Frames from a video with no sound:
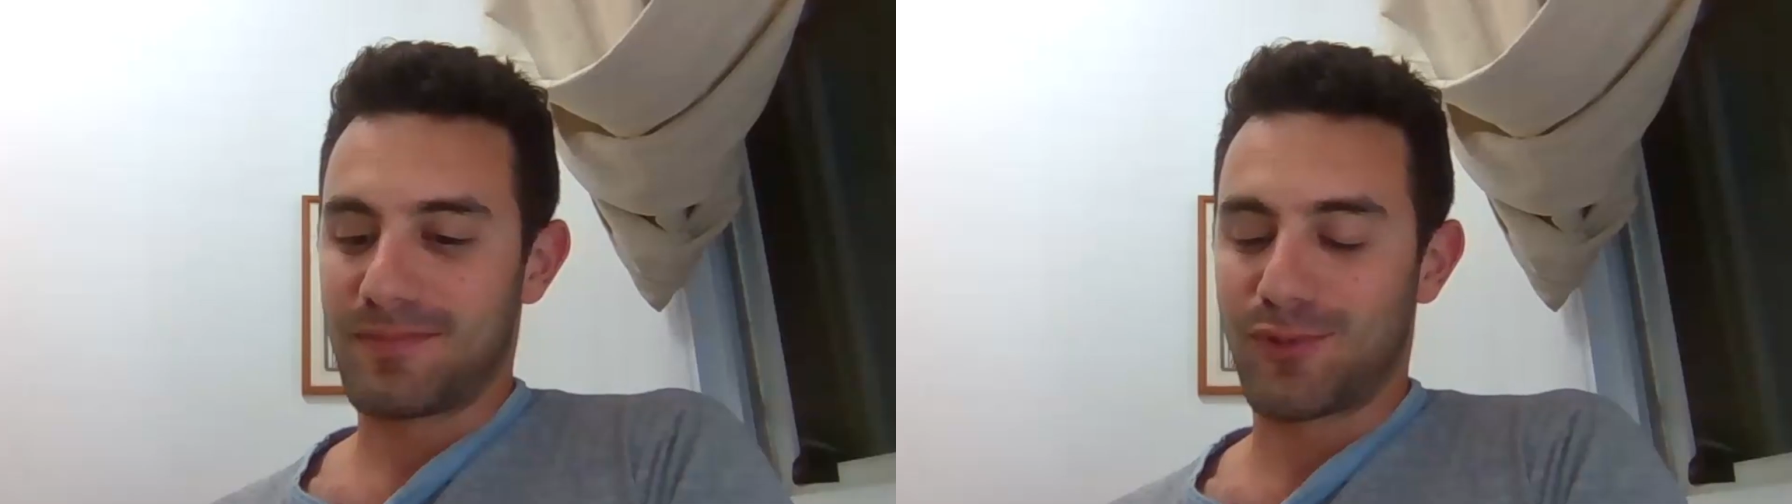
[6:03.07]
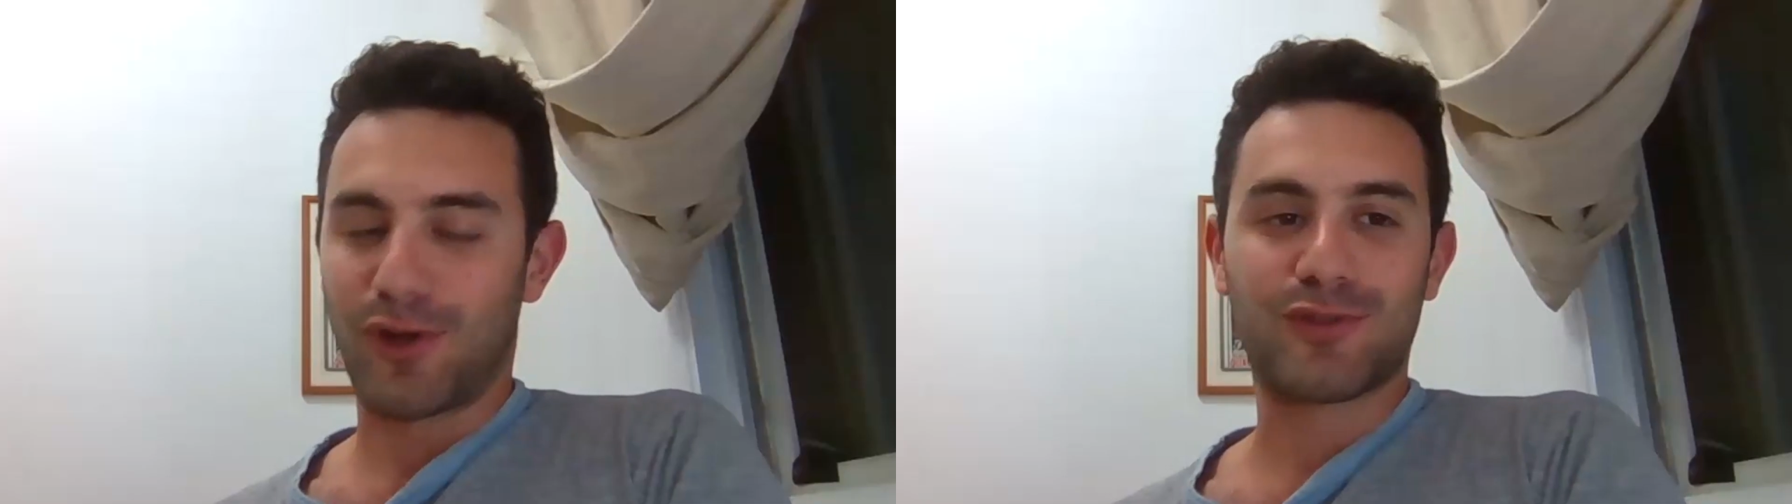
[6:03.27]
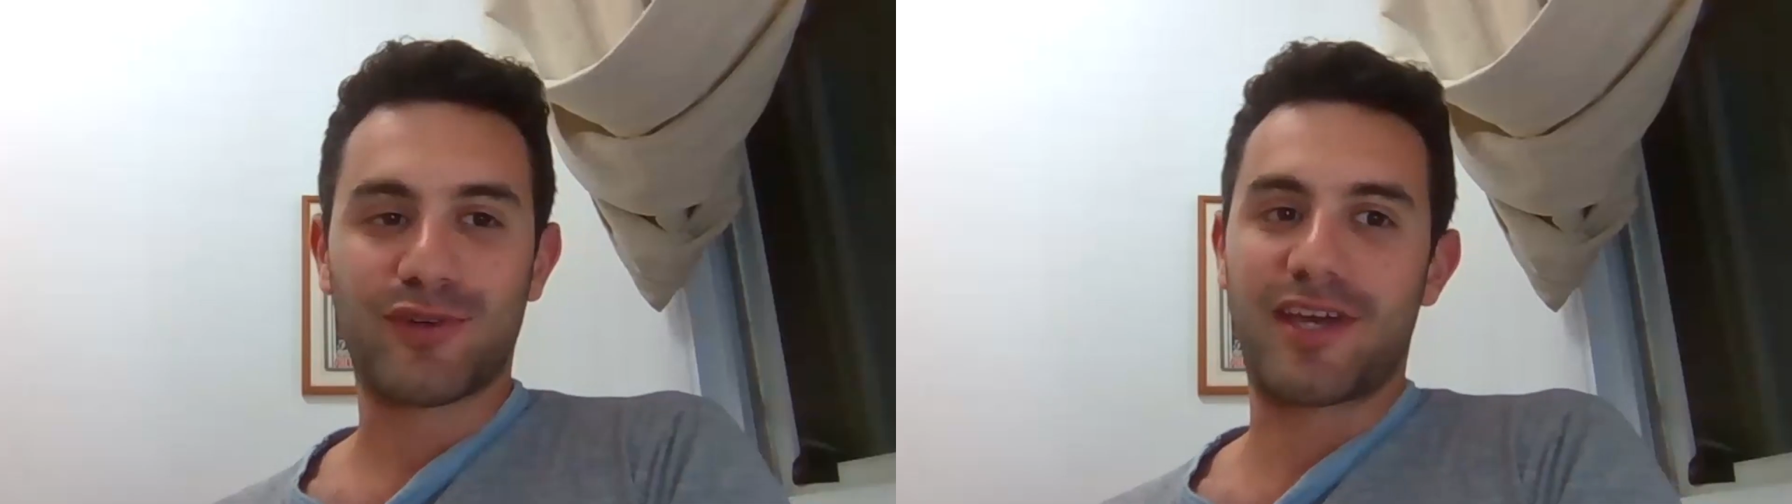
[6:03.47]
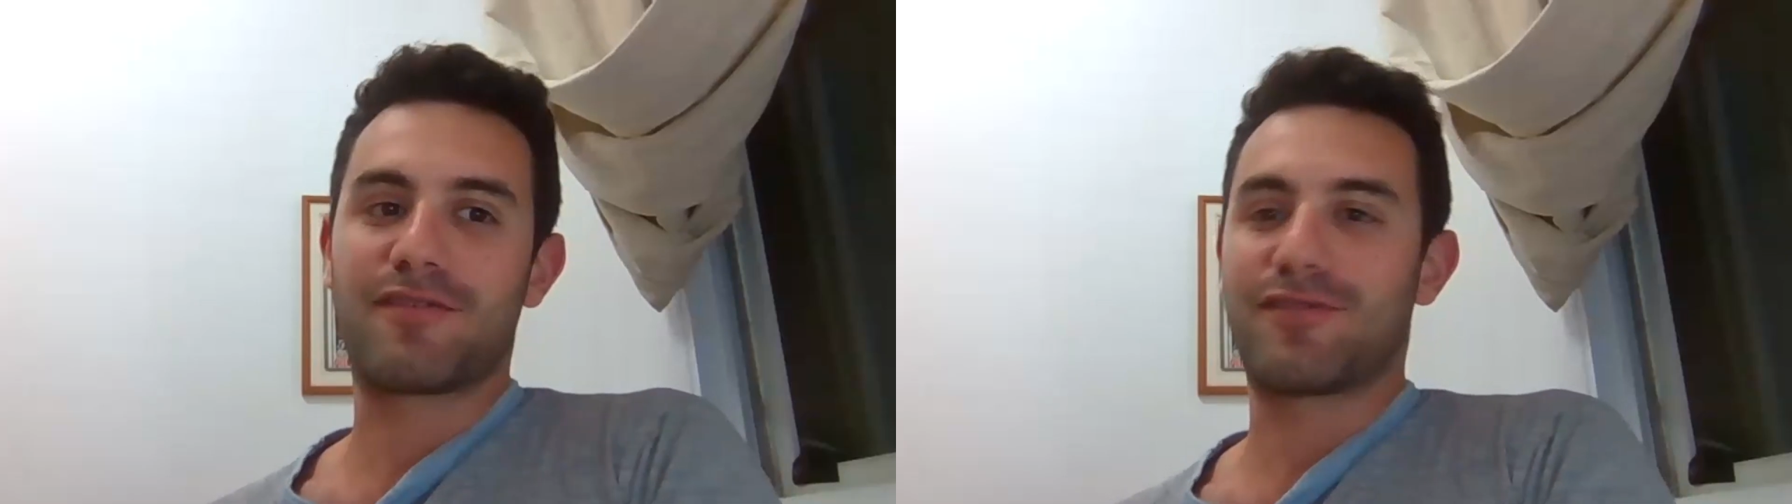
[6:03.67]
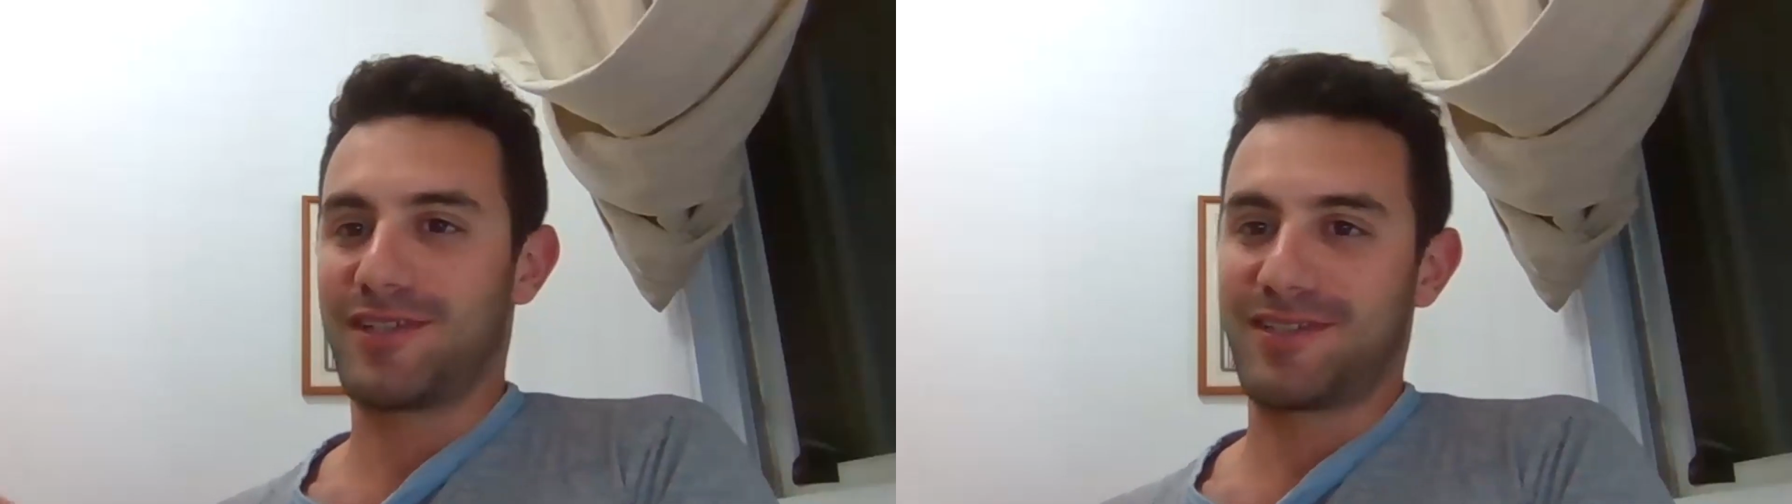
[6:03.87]
brought
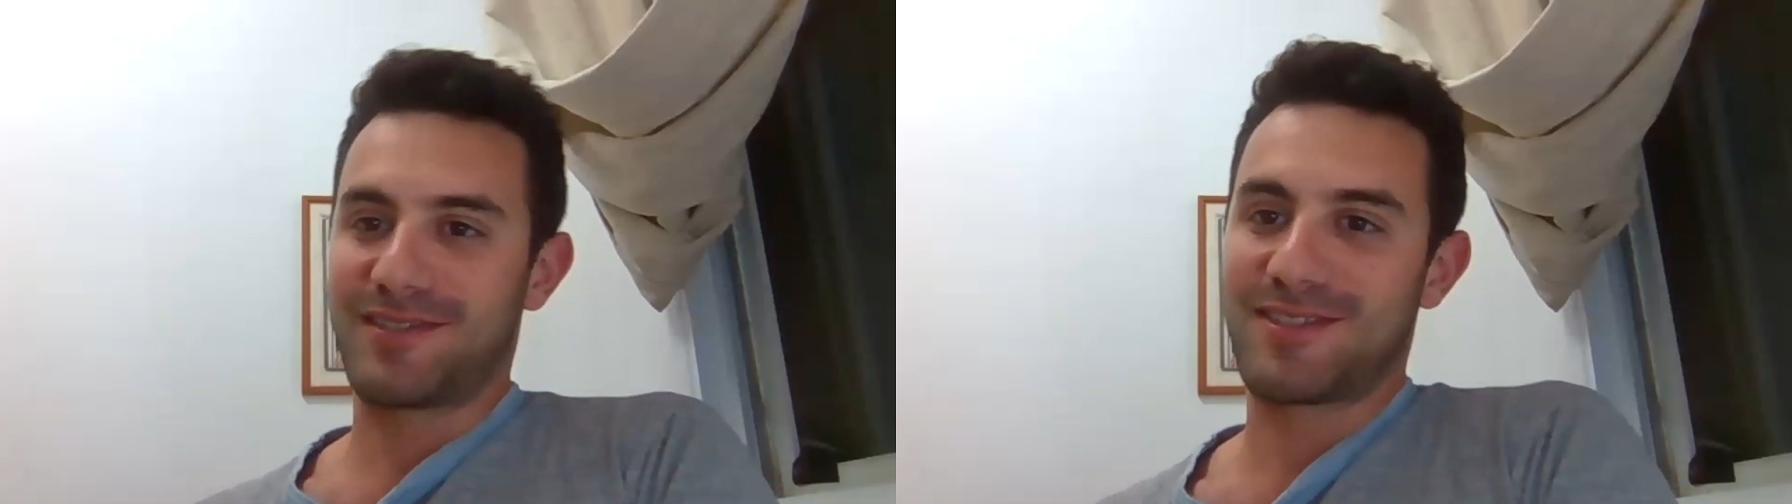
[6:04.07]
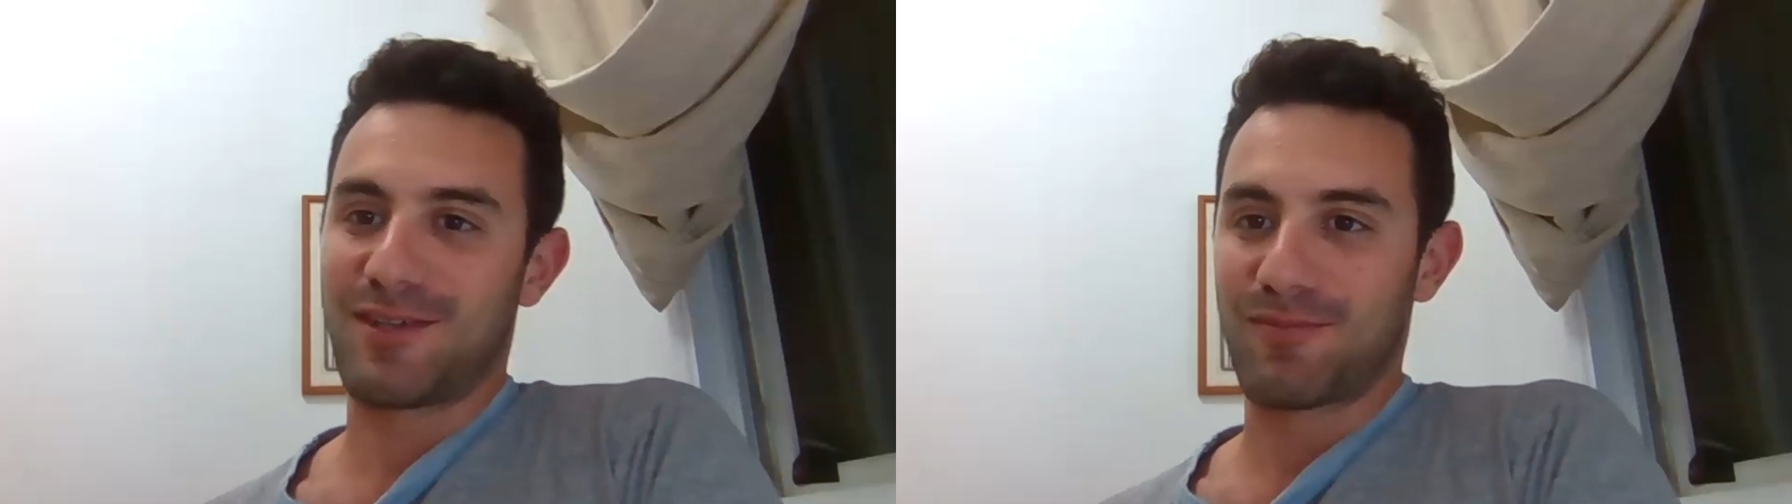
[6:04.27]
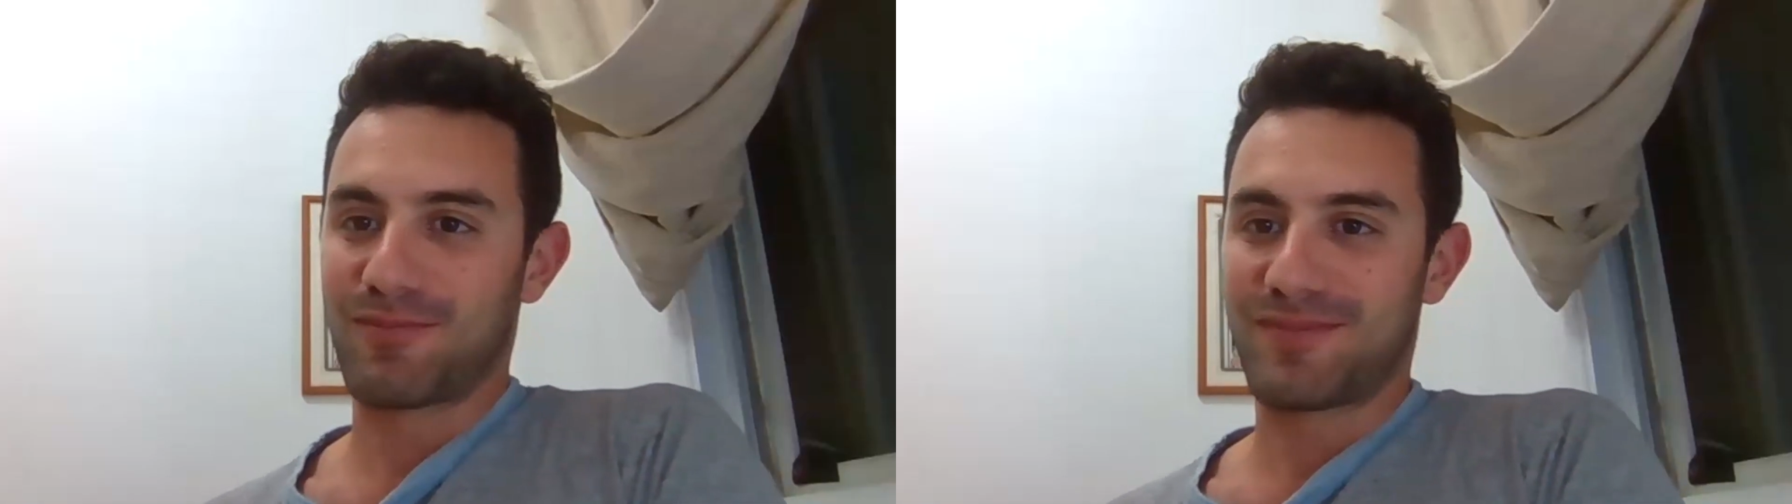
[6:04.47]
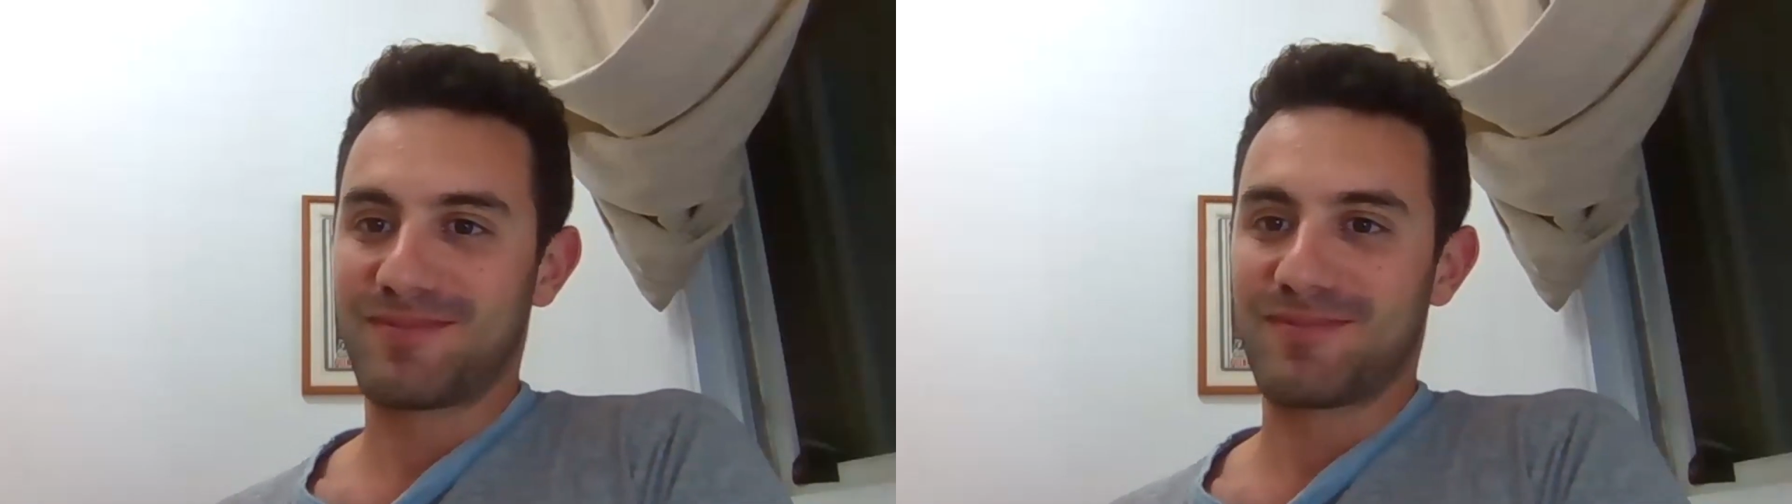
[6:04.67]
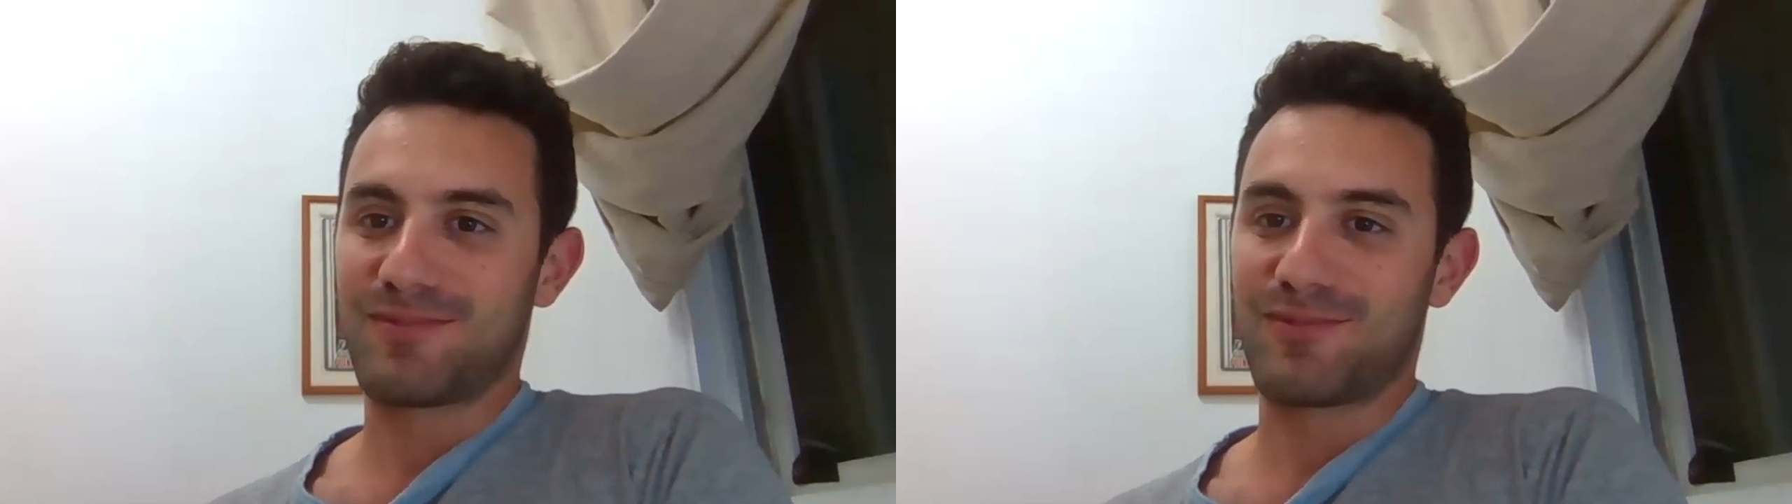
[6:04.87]
together in
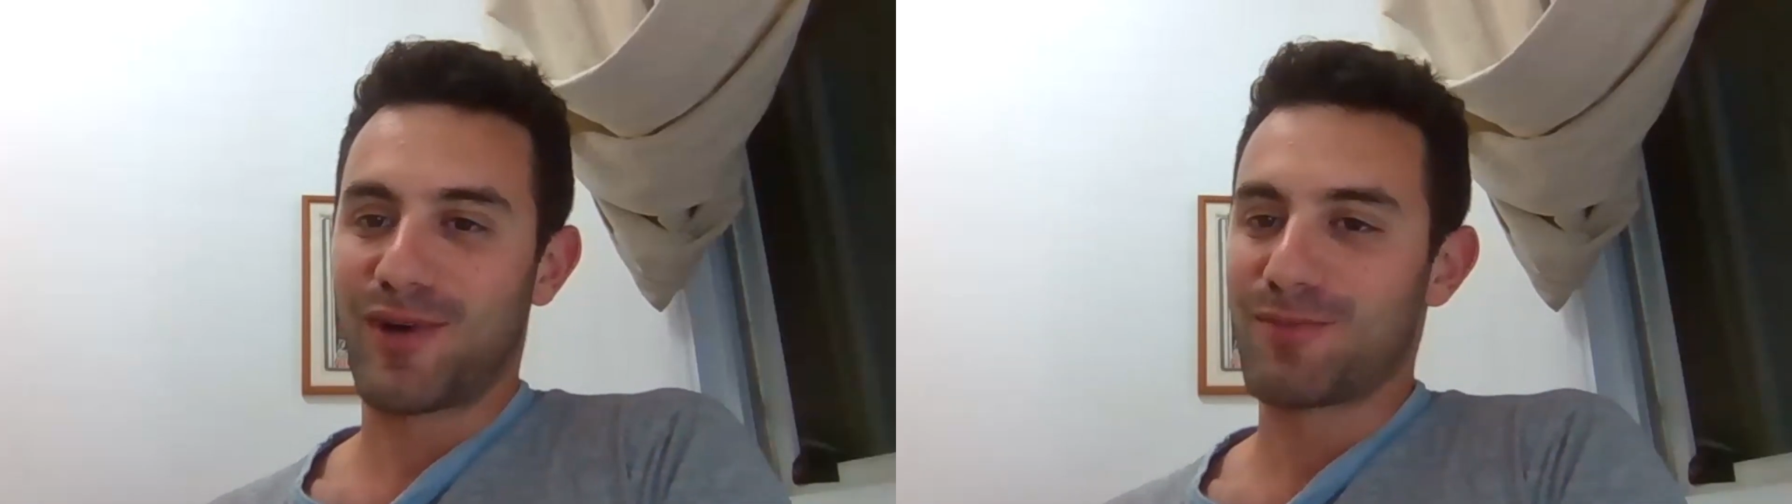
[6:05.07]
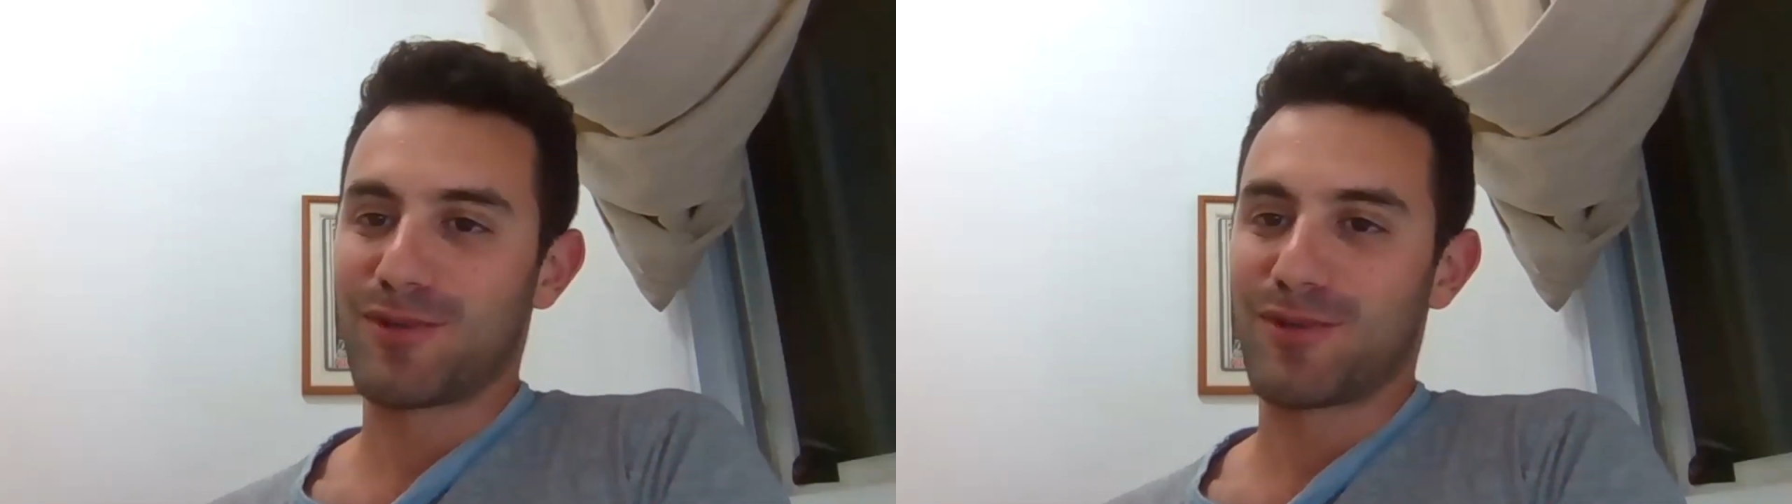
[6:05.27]
one